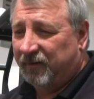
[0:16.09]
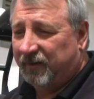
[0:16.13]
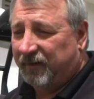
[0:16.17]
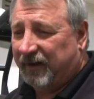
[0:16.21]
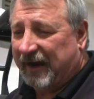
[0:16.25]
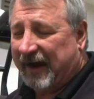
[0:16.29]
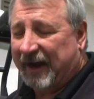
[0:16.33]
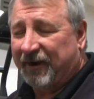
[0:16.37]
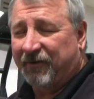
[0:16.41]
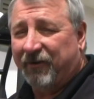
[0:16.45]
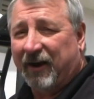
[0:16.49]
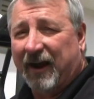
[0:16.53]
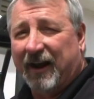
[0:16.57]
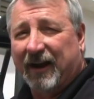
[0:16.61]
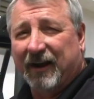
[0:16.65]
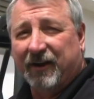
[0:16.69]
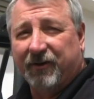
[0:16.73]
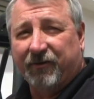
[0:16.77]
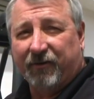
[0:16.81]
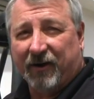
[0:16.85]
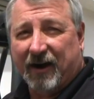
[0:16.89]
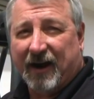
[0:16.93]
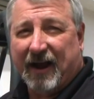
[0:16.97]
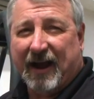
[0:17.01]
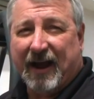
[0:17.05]
The
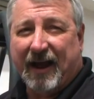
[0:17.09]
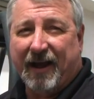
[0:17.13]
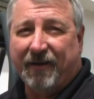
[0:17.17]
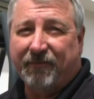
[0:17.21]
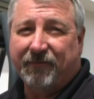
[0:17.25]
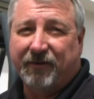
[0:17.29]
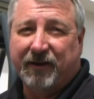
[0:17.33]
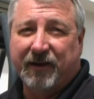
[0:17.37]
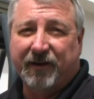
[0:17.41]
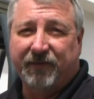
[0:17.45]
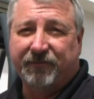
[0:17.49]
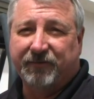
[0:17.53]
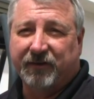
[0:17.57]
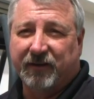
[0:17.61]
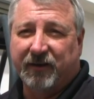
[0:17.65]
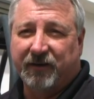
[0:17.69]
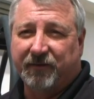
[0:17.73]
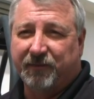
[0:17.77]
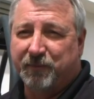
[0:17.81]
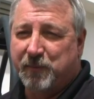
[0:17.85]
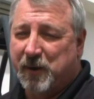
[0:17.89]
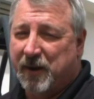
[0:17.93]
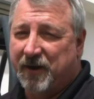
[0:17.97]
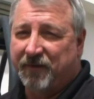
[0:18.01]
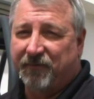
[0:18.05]
hydraulic drive gives it
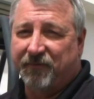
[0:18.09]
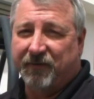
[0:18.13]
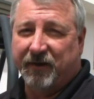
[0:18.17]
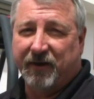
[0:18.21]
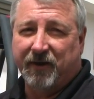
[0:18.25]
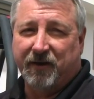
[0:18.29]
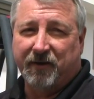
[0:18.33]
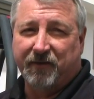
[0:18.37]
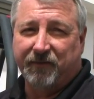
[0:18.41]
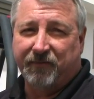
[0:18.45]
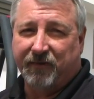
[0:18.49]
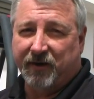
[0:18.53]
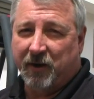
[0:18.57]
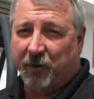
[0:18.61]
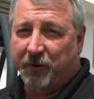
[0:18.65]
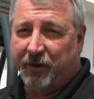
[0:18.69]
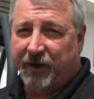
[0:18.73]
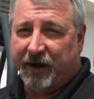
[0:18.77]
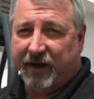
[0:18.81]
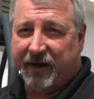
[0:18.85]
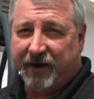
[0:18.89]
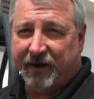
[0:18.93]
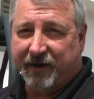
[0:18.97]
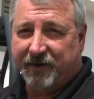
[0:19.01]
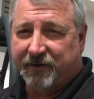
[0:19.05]
a benefit of no
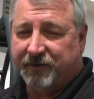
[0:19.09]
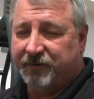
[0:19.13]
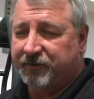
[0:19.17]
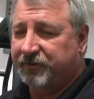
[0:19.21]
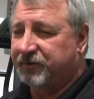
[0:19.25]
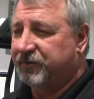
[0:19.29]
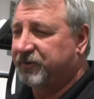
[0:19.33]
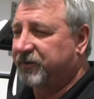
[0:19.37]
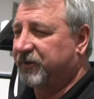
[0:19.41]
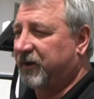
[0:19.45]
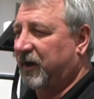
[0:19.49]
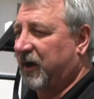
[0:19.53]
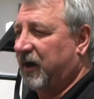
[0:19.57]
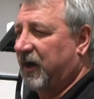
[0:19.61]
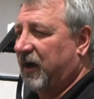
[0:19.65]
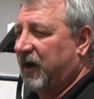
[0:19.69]
gears,